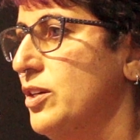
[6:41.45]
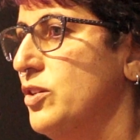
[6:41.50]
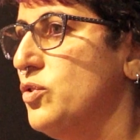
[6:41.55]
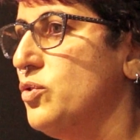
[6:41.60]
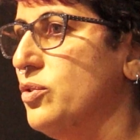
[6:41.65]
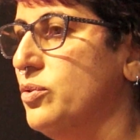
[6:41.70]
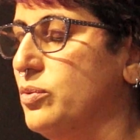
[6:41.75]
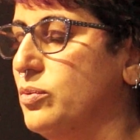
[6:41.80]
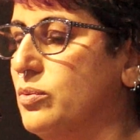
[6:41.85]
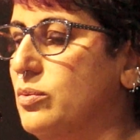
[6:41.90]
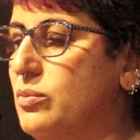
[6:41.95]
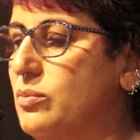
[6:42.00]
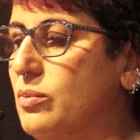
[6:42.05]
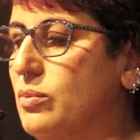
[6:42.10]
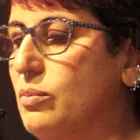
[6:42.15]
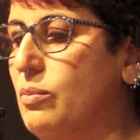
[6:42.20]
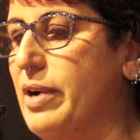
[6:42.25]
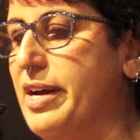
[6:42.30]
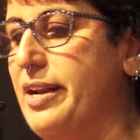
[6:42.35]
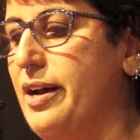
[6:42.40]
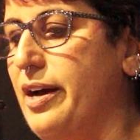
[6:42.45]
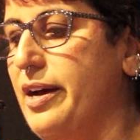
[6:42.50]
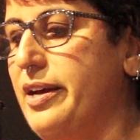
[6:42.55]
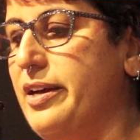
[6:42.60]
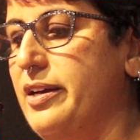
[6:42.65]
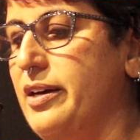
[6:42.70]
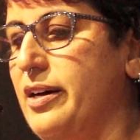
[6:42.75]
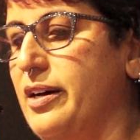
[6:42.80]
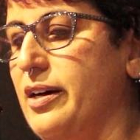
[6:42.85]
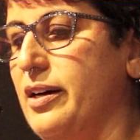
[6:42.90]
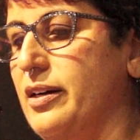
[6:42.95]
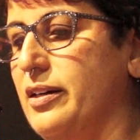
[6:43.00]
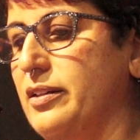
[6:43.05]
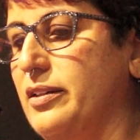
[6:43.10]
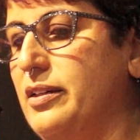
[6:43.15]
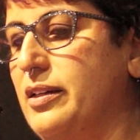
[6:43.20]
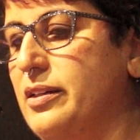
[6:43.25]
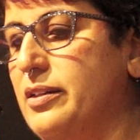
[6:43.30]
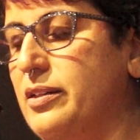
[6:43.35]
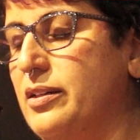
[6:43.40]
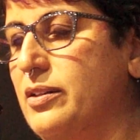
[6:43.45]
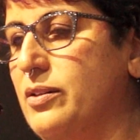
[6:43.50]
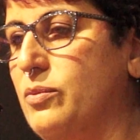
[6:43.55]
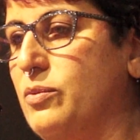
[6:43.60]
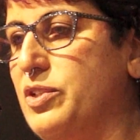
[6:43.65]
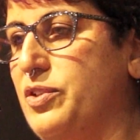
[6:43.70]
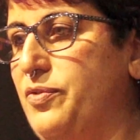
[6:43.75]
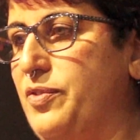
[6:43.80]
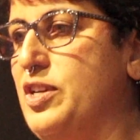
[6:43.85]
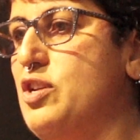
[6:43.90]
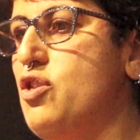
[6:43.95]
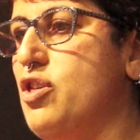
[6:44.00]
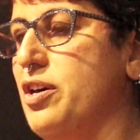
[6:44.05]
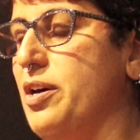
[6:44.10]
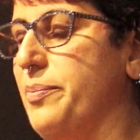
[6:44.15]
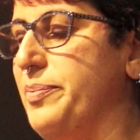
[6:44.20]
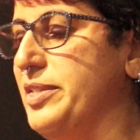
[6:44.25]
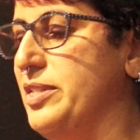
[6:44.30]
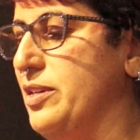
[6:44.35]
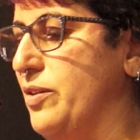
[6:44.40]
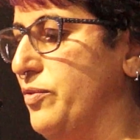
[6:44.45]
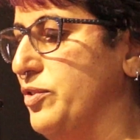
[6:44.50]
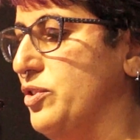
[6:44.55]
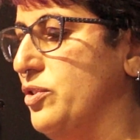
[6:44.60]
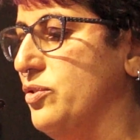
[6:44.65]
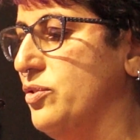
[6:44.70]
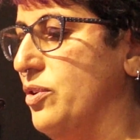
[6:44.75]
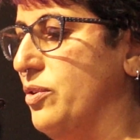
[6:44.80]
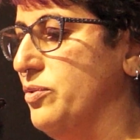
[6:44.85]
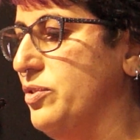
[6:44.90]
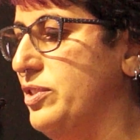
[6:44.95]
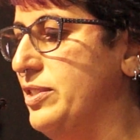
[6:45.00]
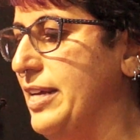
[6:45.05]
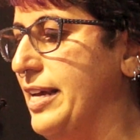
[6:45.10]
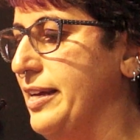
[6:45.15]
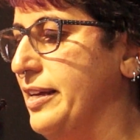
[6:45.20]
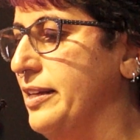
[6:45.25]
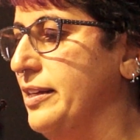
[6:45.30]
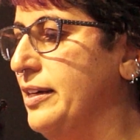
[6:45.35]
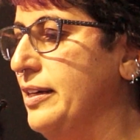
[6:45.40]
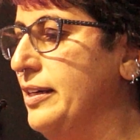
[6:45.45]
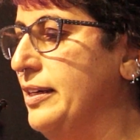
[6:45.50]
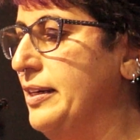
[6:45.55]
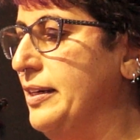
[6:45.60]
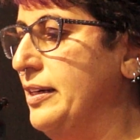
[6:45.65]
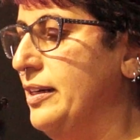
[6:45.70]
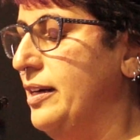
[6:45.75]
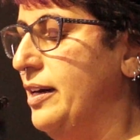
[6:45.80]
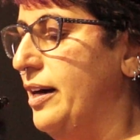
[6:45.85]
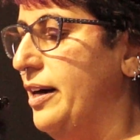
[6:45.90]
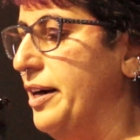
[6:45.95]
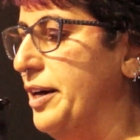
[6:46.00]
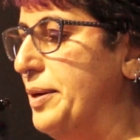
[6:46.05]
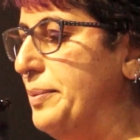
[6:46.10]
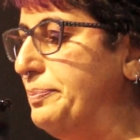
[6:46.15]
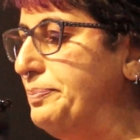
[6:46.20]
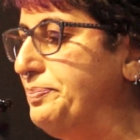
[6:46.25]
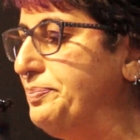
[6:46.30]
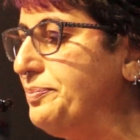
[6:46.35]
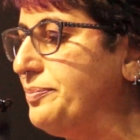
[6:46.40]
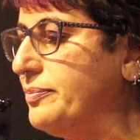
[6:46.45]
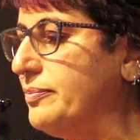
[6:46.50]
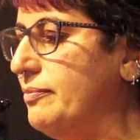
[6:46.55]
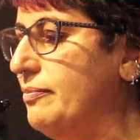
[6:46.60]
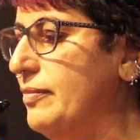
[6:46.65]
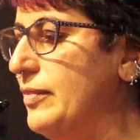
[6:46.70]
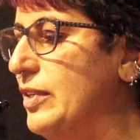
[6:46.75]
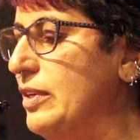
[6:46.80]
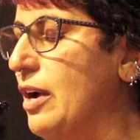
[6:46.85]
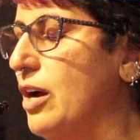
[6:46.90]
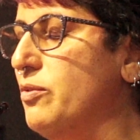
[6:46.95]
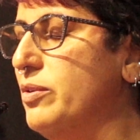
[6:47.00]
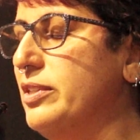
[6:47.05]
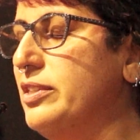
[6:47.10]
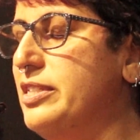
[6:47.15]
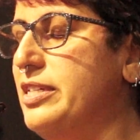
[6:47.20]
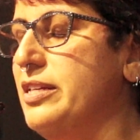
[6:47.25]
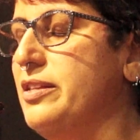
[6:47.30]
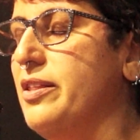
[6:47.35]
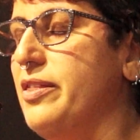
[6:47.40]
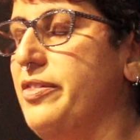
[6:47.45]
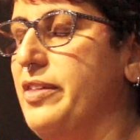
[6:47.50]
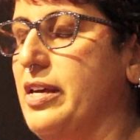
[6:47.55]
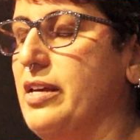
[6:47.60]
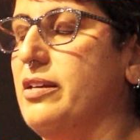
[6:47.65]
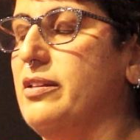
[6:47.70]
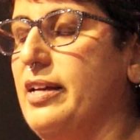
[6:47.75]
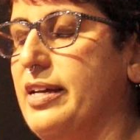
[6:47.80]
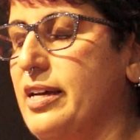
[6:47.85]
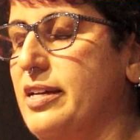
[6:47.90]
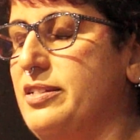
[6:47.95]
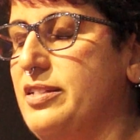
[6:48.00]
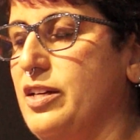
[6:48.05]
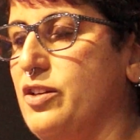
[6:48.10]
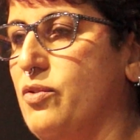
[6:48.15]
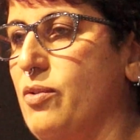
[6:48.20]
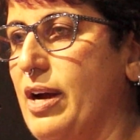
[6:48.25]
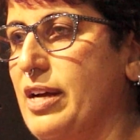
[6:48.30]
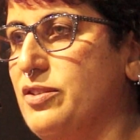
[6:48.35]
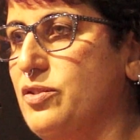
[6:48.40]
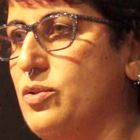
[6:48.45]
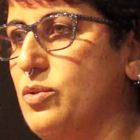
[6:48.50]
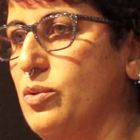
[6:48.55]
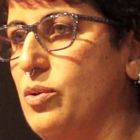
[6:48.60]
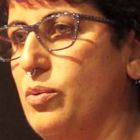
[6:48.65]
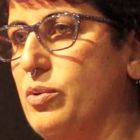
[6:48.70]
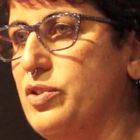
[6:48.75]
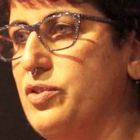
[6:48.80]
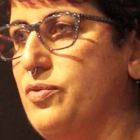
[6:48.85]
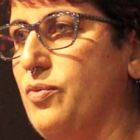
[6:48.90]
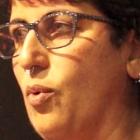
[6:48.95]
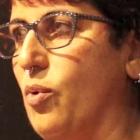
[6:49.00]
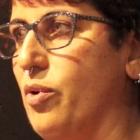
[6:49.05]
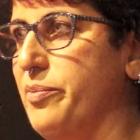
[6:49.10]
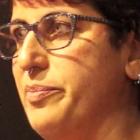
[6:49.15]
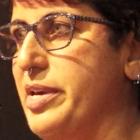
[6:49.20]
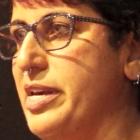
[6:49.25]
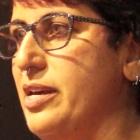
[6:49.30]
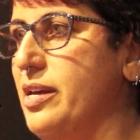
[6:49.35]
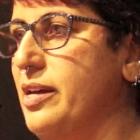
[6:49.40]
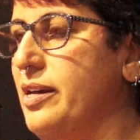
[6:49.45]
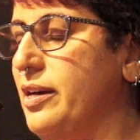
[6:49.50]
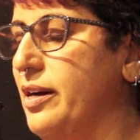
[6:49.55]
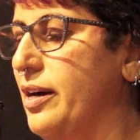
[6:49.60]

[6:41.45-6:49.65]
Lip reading: So when I was finishing up at San Francisco State, I really didn't think, like I said, grad school was for me.